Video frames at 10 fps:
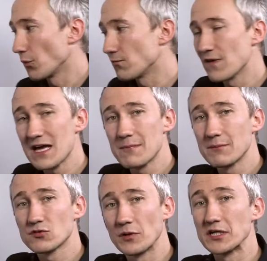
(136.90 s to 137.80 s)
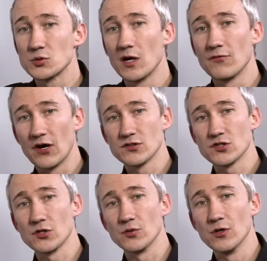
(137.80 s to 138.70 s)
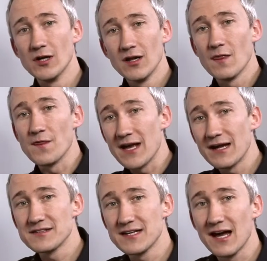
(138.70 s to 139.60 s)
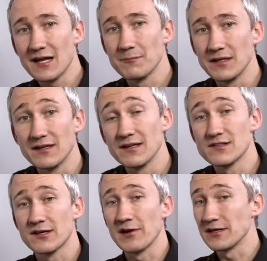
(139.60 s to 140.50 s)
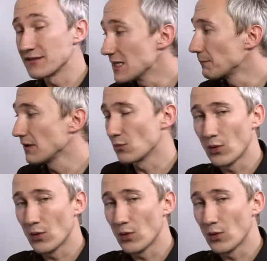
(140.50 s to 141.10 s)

With VMM 2012 R2, the IT admin can integrate deeply